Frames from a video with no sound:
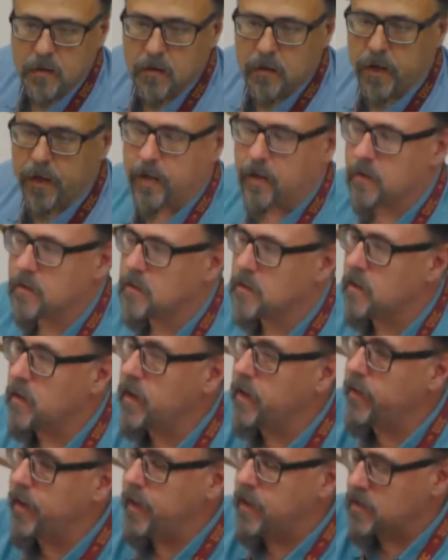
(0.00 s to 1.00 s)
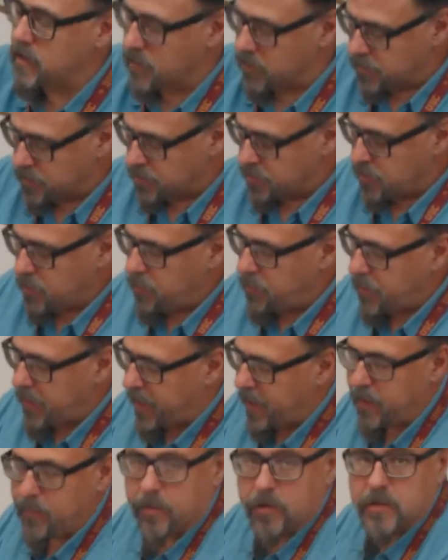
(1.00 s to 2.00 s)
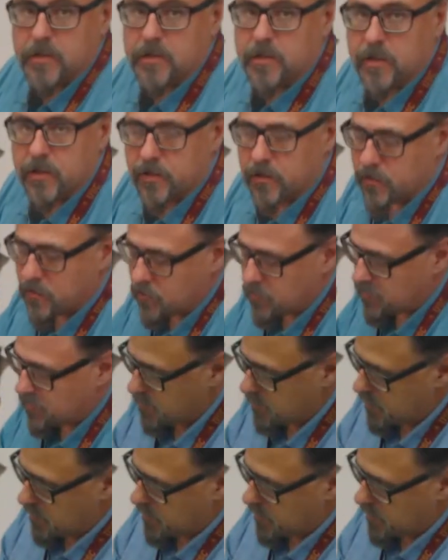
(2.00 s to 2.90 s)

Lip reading: Okay, so at any rate, so you should be able to